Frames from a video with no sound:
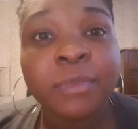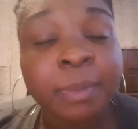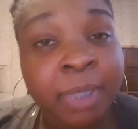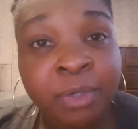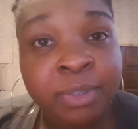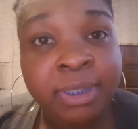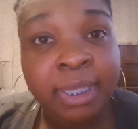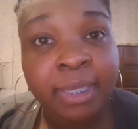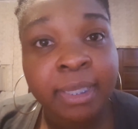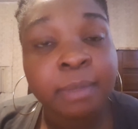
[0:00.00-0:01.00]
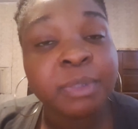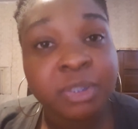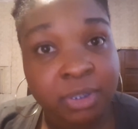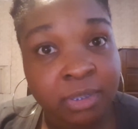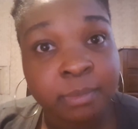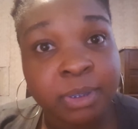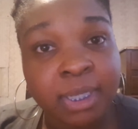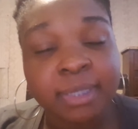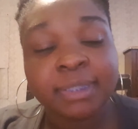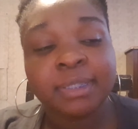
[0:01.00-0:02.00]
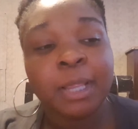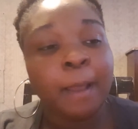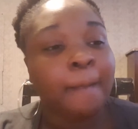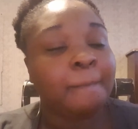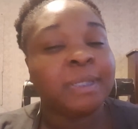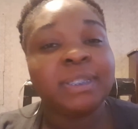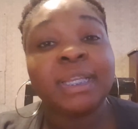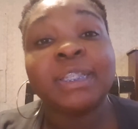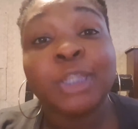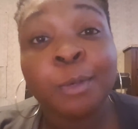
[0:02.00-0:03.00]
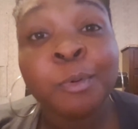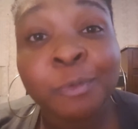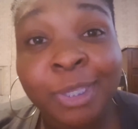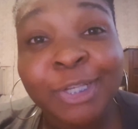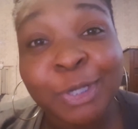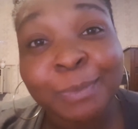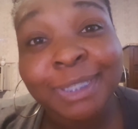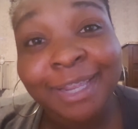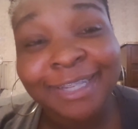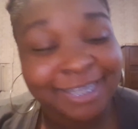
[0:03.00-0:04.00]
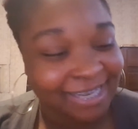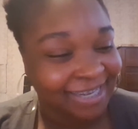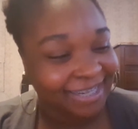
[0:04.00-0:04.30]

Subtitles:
I'm not going to say that again. I'm going to just say dermatitis. But she has seborrheic dermatitis.